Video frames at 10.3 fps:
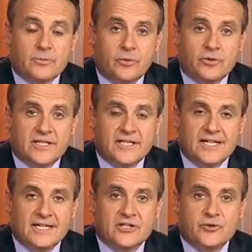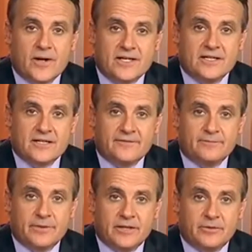It's reported at least
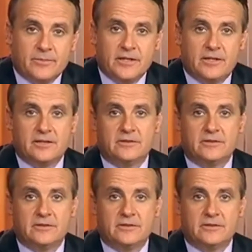27 people have been